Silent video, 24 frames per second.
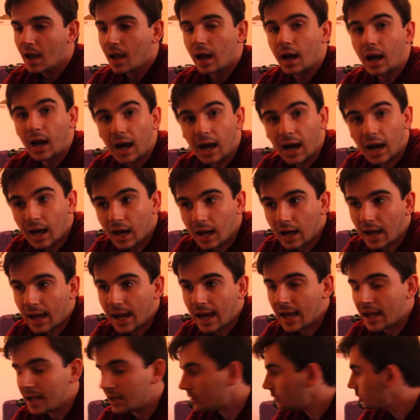
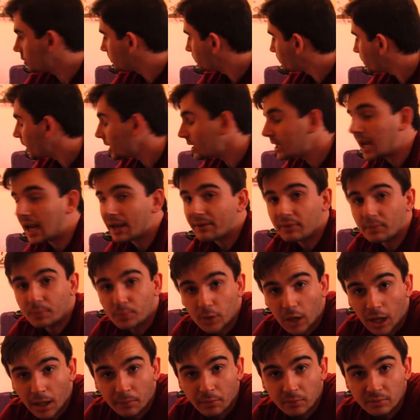And you're probably having
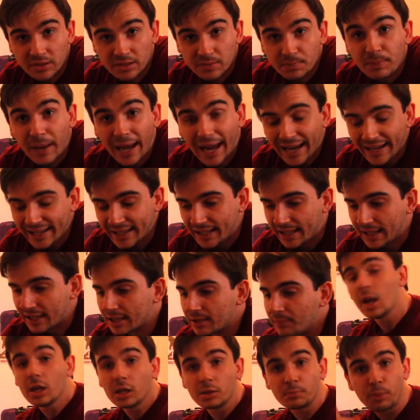problems packing.
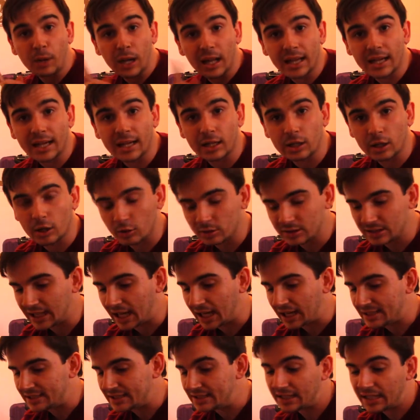You're probably gonna go
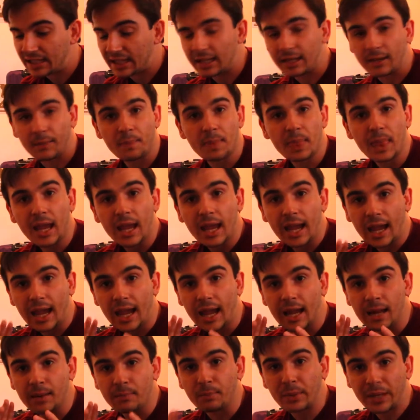sightseeing.
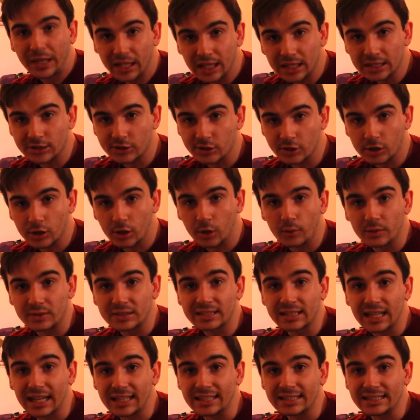And because you're going
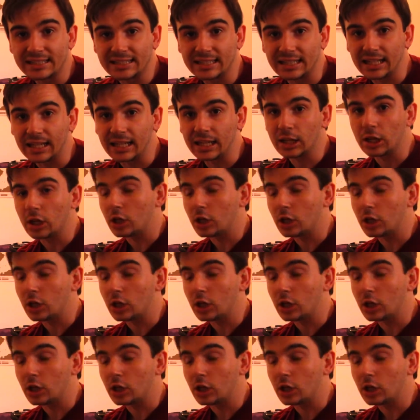sightseeing,